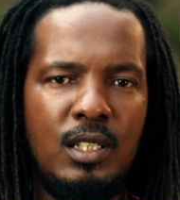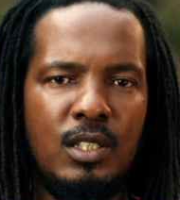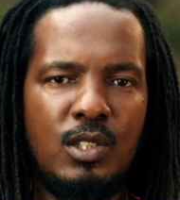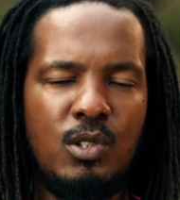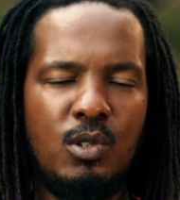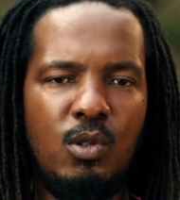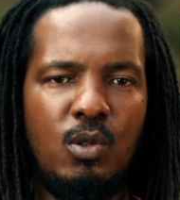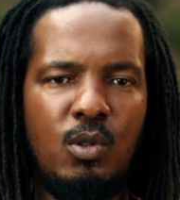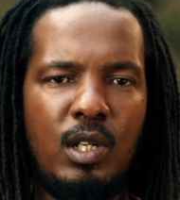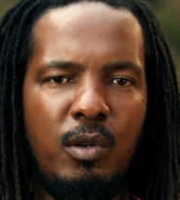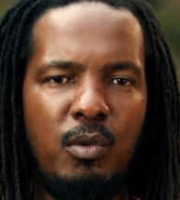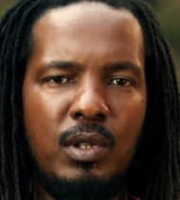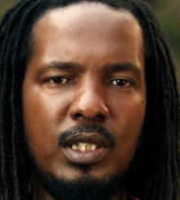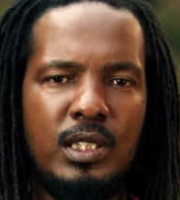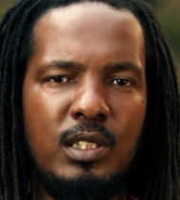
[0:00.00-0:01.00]
So I
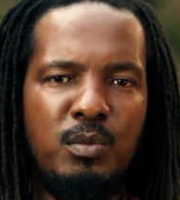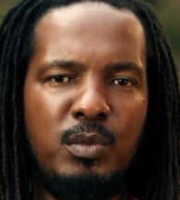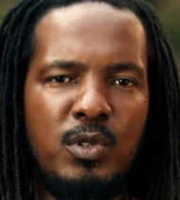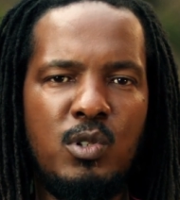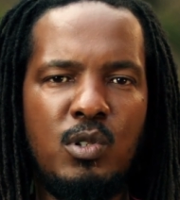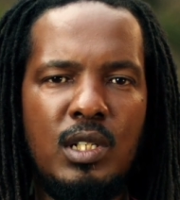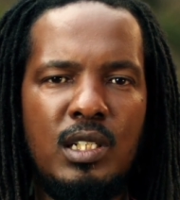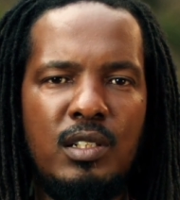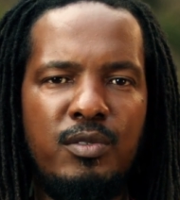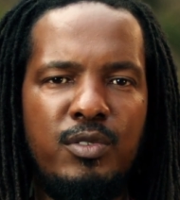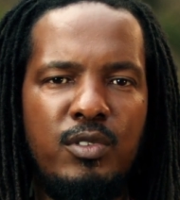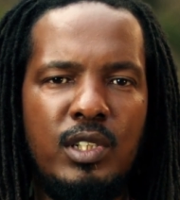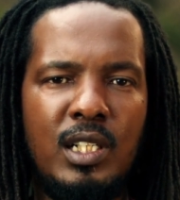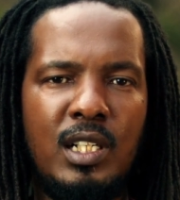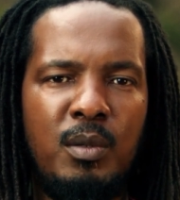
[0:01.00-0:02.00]
worked in Botswana
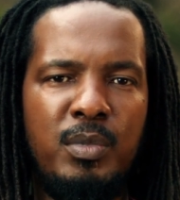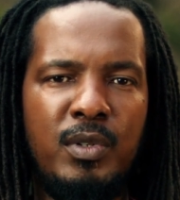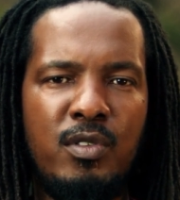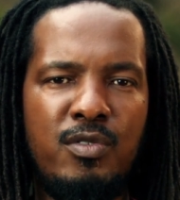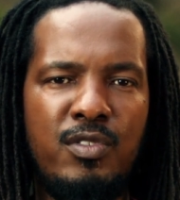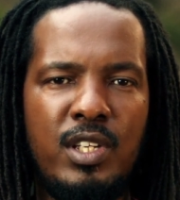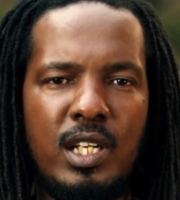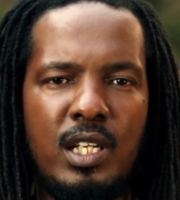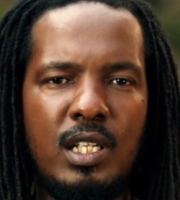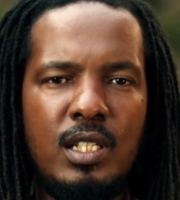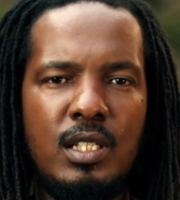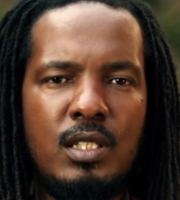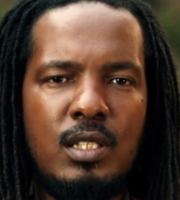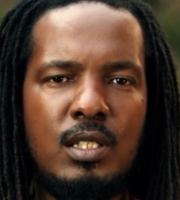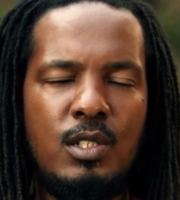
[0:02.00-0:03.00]
for a couple of
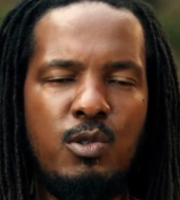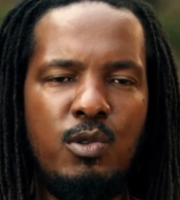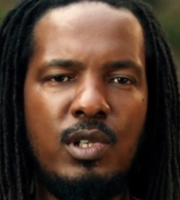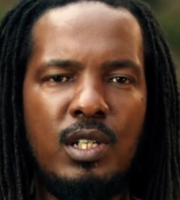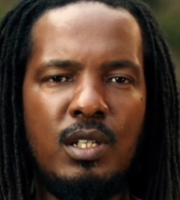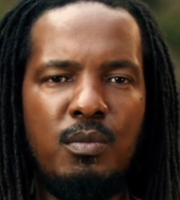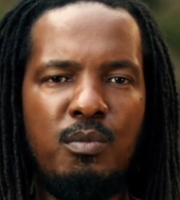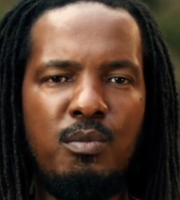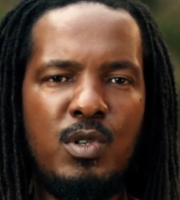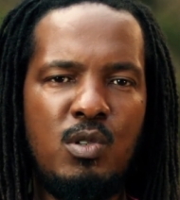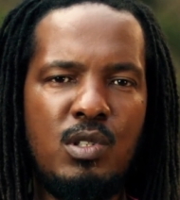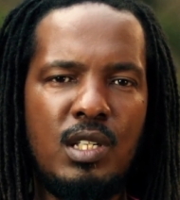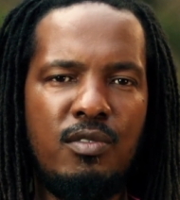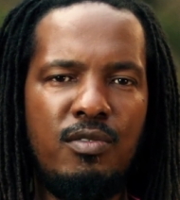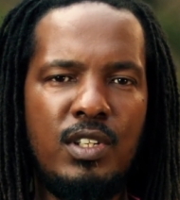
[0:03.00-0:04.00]
years doing
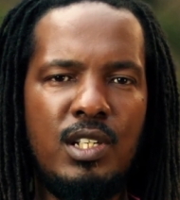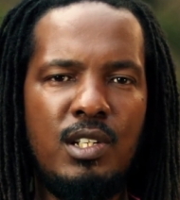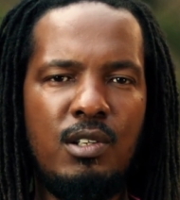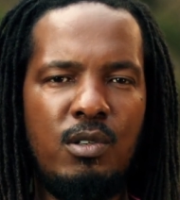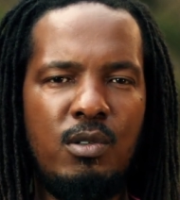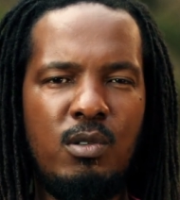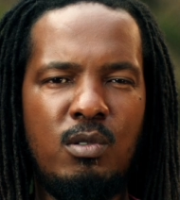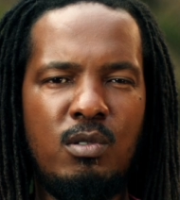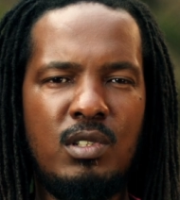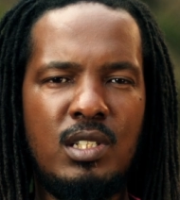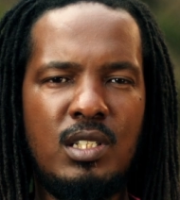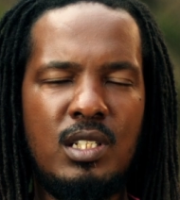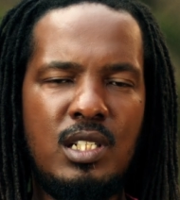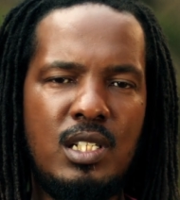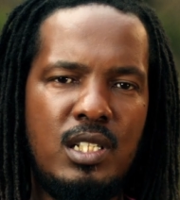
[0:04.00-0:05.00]
music
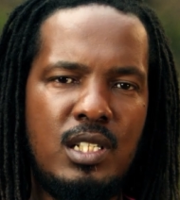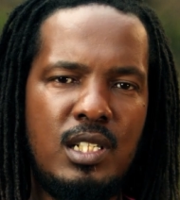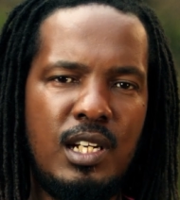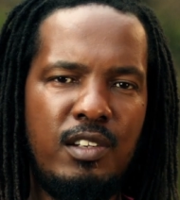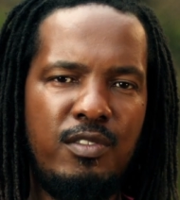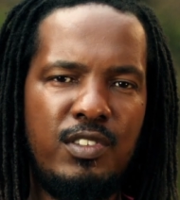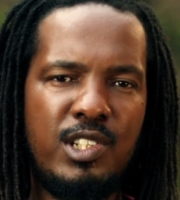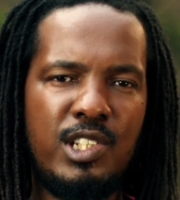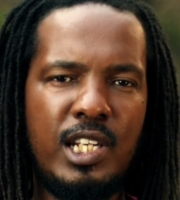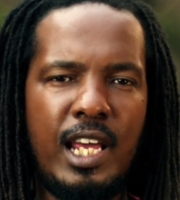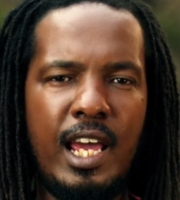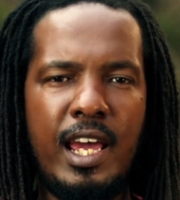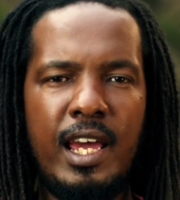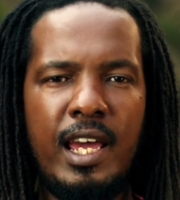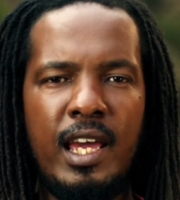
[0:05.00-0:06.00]
videos, television
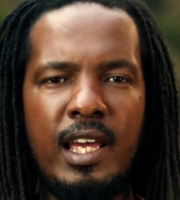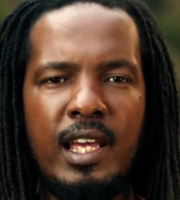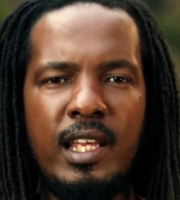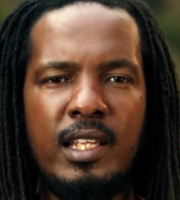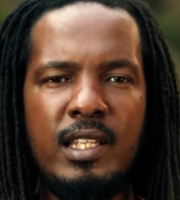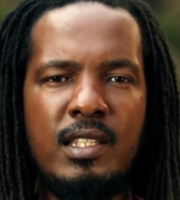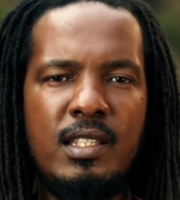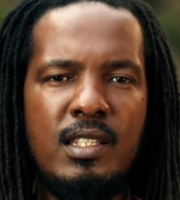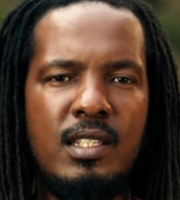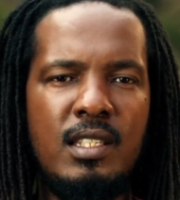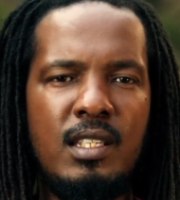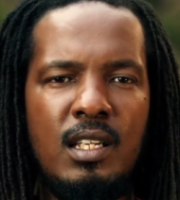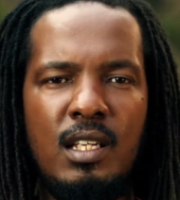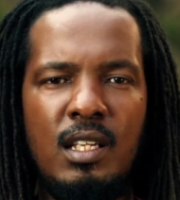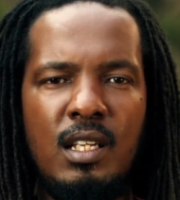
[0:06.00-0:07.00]

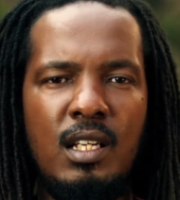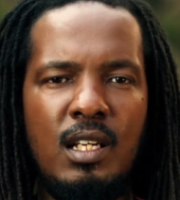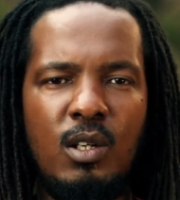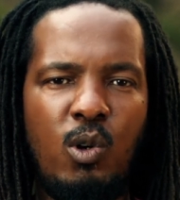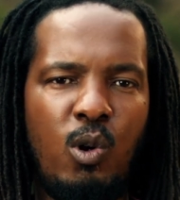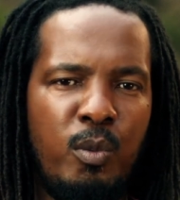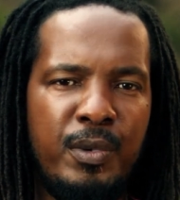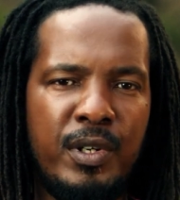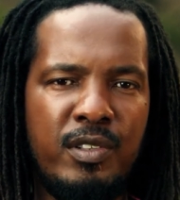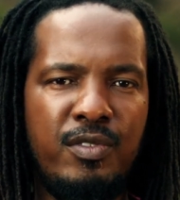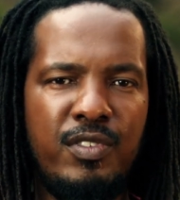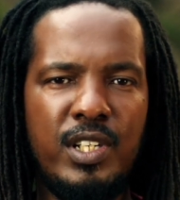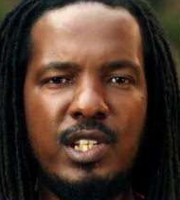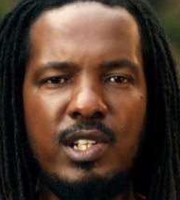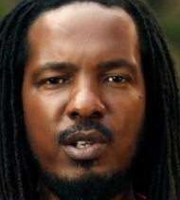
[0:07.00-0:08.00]
ads, corporate
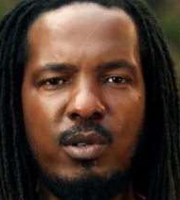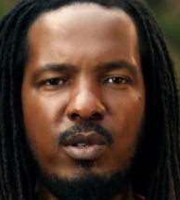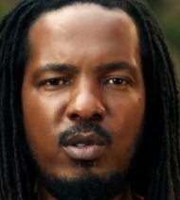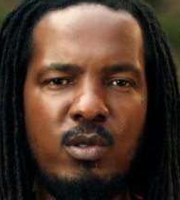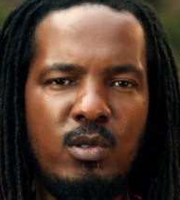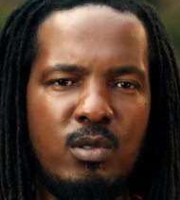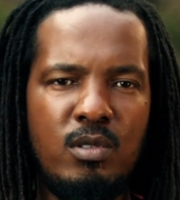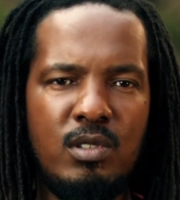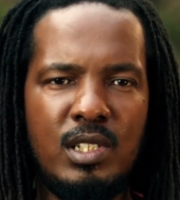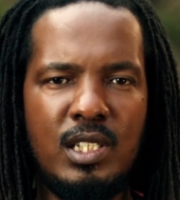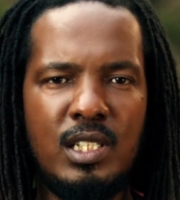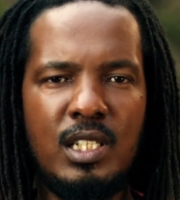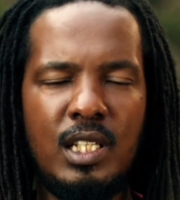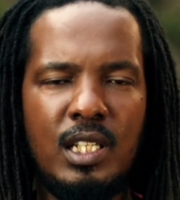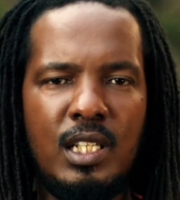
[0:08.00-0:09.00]

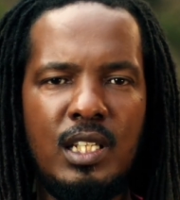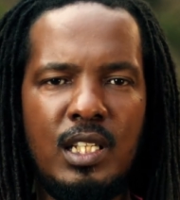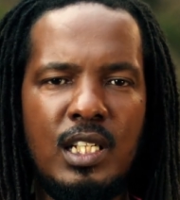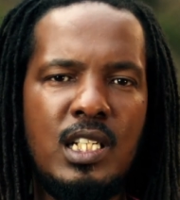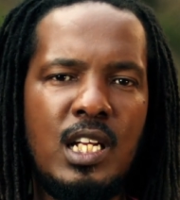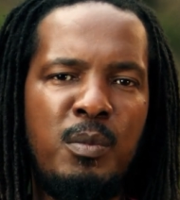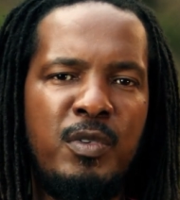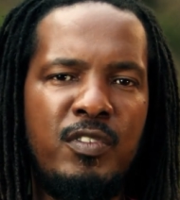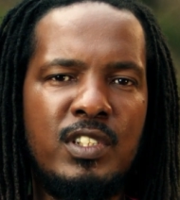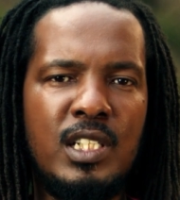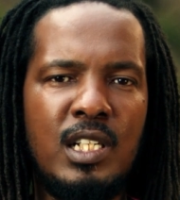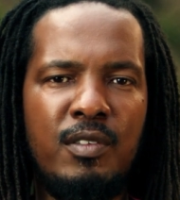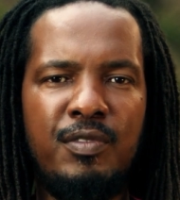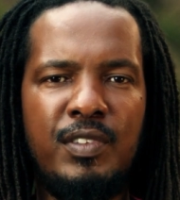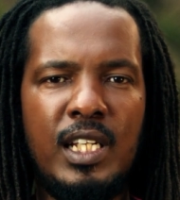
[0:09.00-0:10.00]
videos, the type of
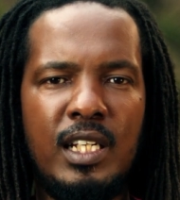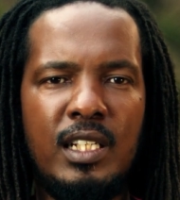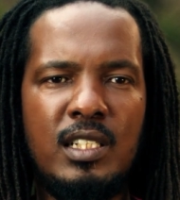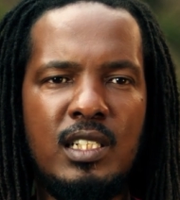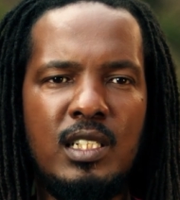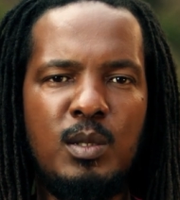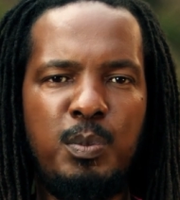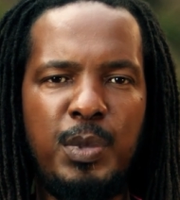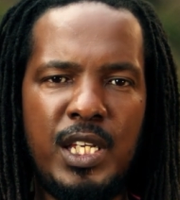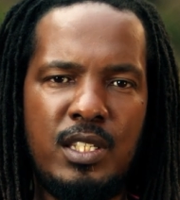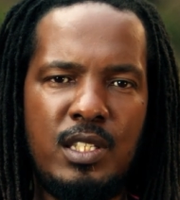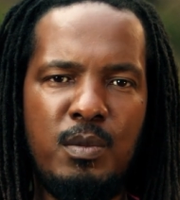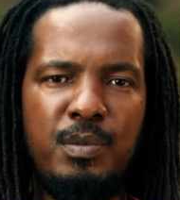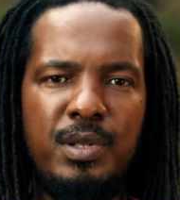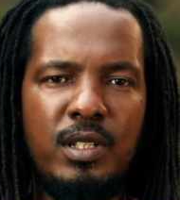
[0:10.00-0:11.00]
stuff that
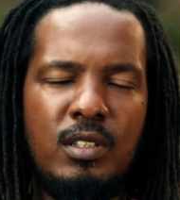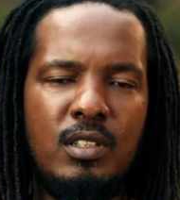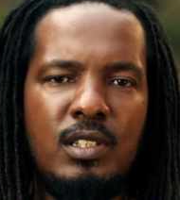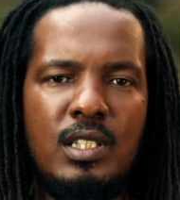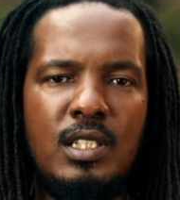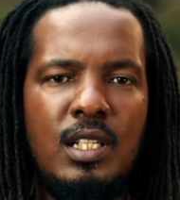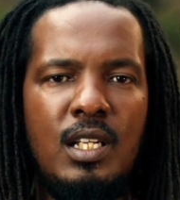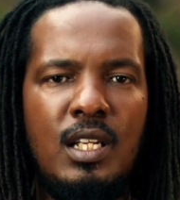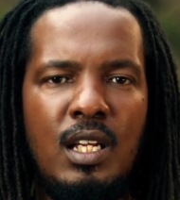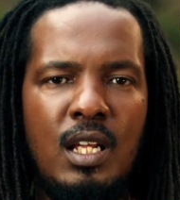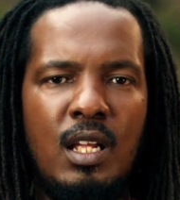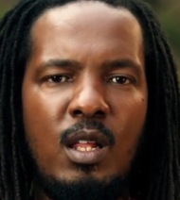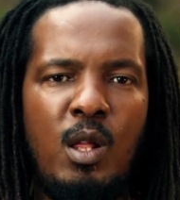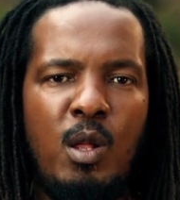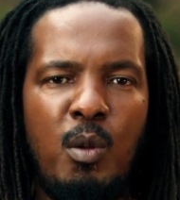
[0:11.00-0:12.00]
pays the bills.
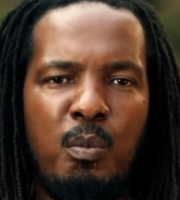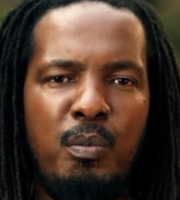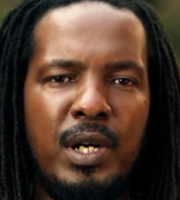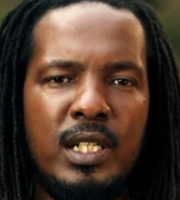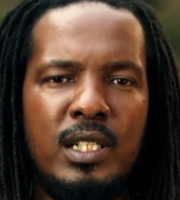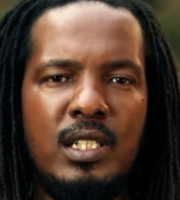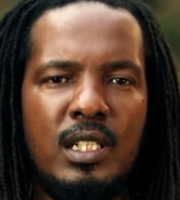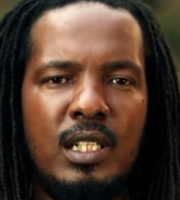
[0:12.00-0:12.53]
But